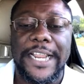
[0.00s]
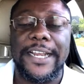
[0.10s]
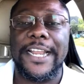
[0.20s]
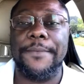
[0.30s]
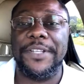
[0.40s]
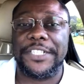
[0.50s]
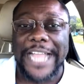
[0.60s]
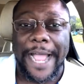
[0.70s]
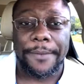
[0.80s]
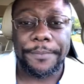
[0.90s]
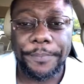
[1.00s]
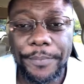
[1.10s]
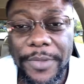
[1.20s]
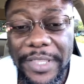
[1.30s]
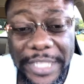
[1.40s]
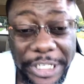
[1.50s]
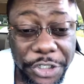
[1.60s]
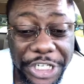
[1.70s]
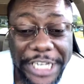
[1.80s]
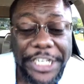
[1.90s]
Now let me stop. Did
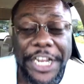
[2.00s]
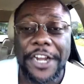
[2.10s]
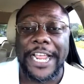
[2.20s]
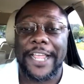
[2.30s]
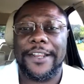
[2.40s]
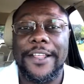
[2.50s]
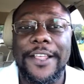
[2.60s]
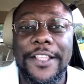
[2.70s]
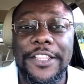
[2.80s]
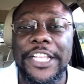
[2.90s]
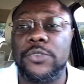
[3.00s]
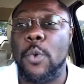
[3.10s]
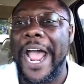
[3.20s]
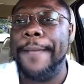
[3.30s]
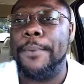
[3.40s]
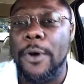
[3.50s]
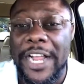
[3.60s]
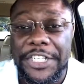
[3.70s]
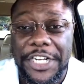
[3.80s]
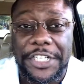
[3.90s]
you just hear that? This white
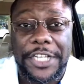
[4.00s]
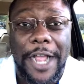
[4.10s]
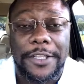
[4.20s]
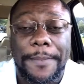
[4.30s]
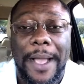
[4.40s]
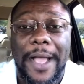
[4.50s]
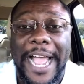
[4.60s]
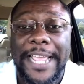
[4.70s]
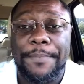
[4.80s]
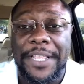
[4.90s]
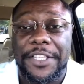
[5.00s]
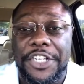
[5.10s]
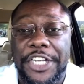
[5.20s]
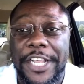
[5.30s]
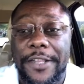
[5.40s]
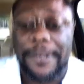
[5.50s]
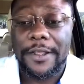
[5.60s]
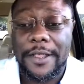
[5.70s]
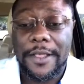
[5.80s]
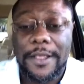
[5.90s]
boy just talked about how he beat the shit
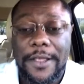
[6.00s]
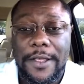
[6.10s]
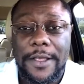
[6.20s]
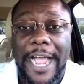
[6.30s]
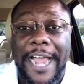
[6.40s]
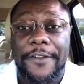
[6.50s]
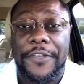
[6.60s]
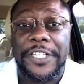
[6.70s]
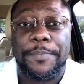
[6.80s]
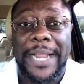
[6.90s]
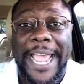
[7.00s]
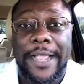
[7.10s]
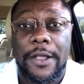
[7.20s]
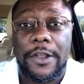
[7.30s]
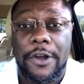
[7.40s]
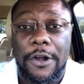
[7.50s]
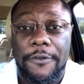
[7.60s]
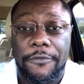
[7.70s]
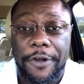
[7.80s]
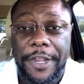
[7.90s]
out of his black
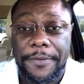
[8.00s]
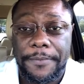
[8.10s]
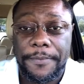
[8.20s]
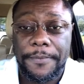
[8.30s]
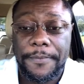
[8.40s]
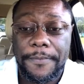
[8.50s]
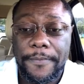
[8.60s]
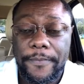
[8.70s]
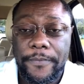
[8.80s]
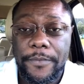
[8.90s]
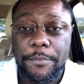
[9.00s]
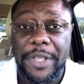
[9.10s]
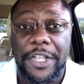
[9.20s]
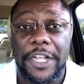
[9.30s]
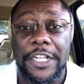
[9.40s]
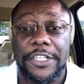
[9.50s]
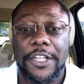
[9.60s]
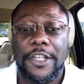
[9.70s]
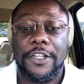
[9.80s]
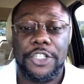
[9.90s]
girlfriend because
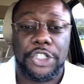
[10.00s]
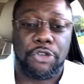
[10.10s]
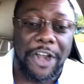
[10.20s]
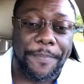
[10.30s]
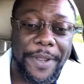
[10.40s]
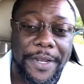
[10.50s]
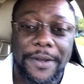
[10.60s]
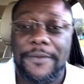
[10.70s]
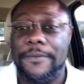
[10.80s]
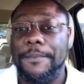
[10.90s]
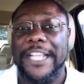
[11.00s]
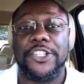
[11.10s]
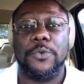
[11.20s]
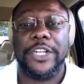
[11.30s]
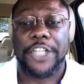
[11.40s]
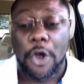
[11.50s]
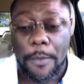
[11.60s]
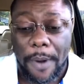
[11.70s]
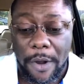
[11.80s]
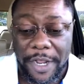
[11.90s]
stripping, messing with
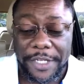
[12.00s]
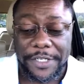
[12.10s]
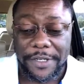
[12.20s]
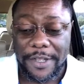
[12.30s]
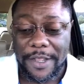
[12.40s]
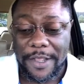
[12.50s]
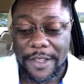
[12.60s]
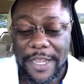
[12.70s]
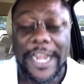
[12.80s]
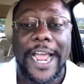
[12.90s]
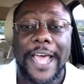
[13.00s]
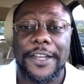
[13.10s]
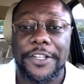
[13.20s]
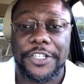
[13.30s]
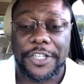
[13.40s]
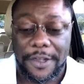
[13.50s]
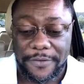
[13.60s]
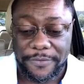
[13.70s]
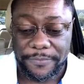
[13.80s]
dope boys, and all of this stuff.